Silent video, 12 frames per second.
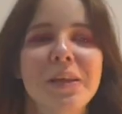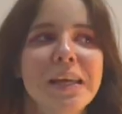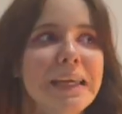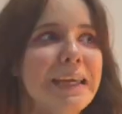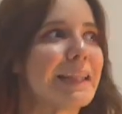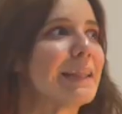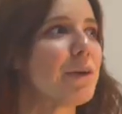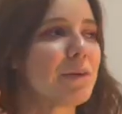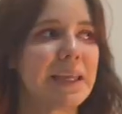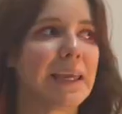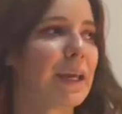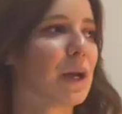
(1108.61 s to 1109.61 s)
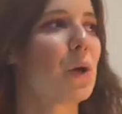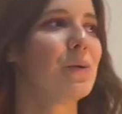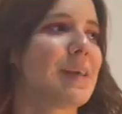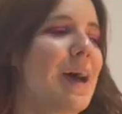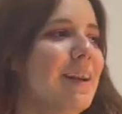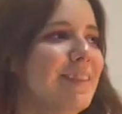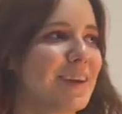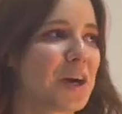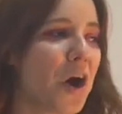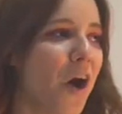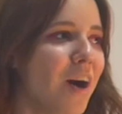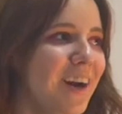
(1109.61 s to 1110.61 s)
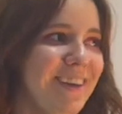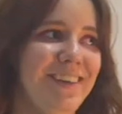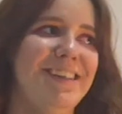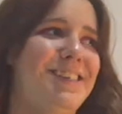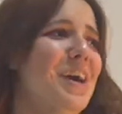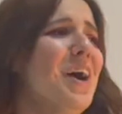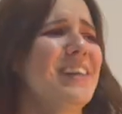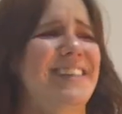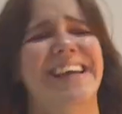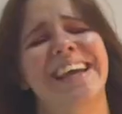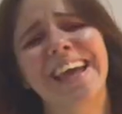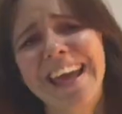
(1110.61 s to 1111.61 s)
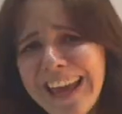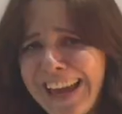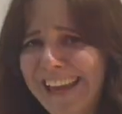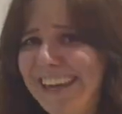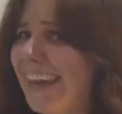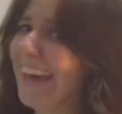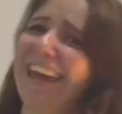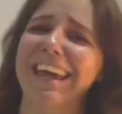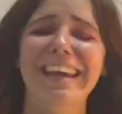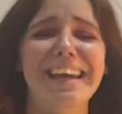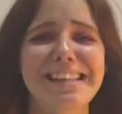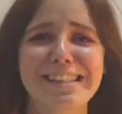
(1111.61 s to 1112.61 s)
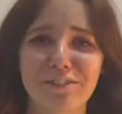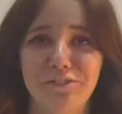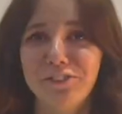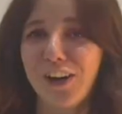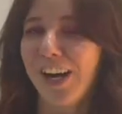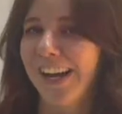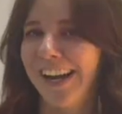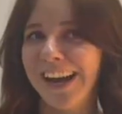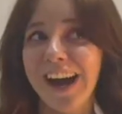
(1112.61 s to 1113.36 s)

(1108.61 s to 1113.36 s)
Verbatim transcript: He literally, he goes out of the car and he starts like kicking his foot